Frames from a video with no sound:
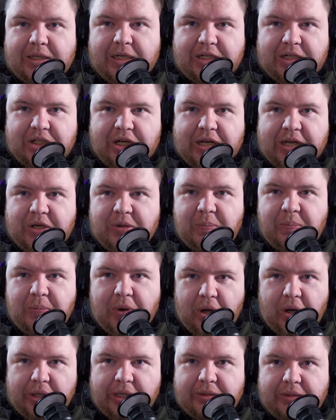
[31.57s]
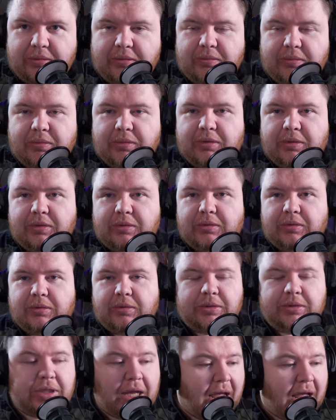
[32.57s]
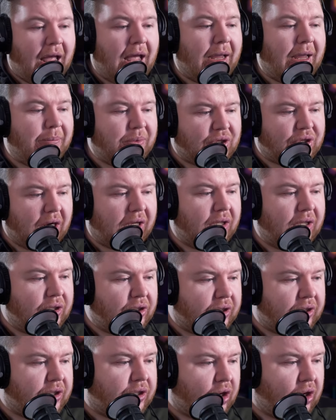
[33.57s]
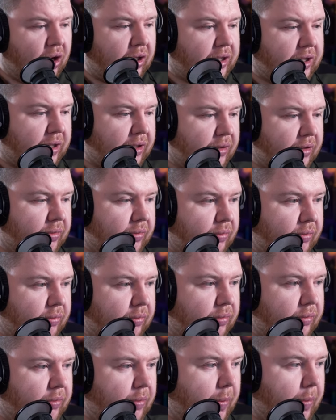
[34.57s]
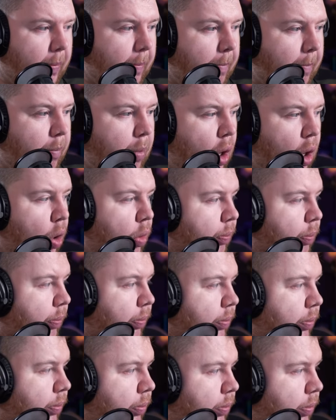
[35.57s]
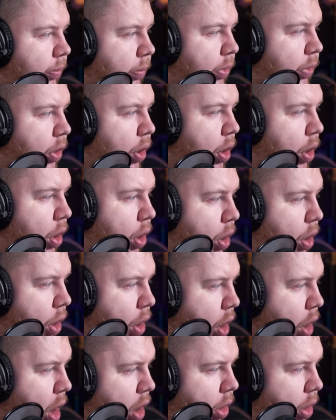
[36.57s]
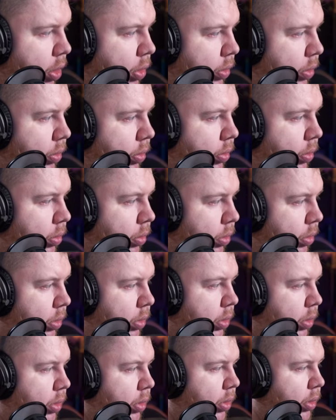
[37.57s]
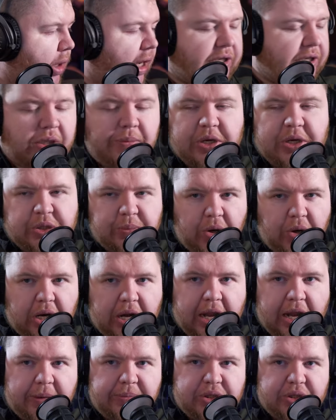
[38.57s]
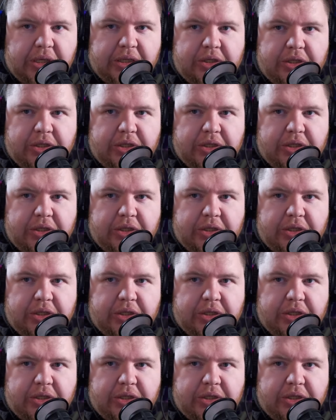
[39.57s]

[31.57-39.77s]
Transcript: live stream now on YouTube and Twitch at the same time, because Twitch finally got rid of the rule where we can. So we can actually